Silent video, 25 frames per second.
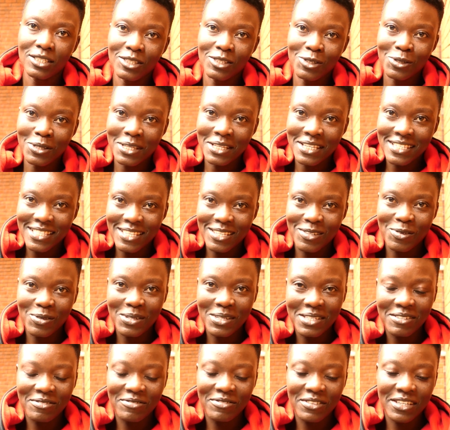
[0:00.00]
Today is the
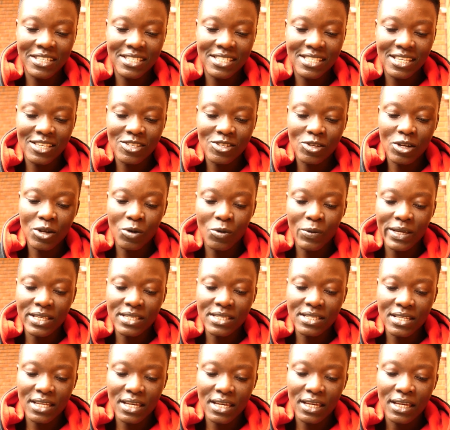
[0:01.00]
21st. It's on a
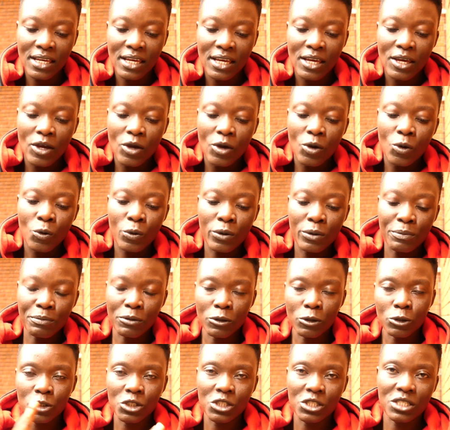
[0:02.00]
Wednesday. We
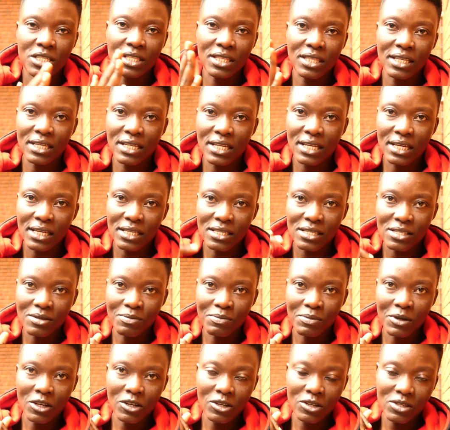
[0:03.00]
pushed the dates
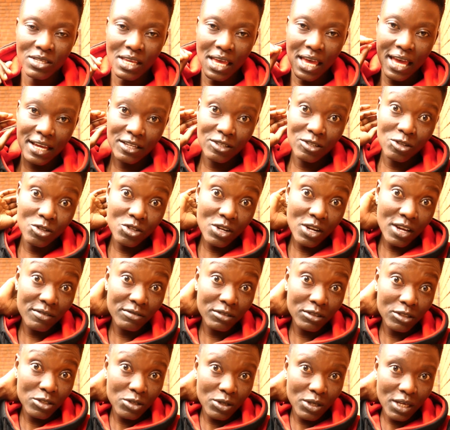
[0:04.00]
because I had to
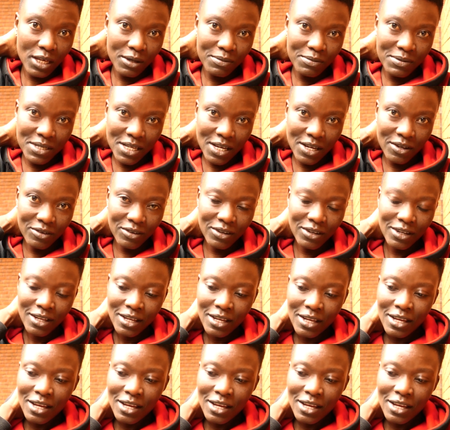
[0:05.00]
travel to Cape Town.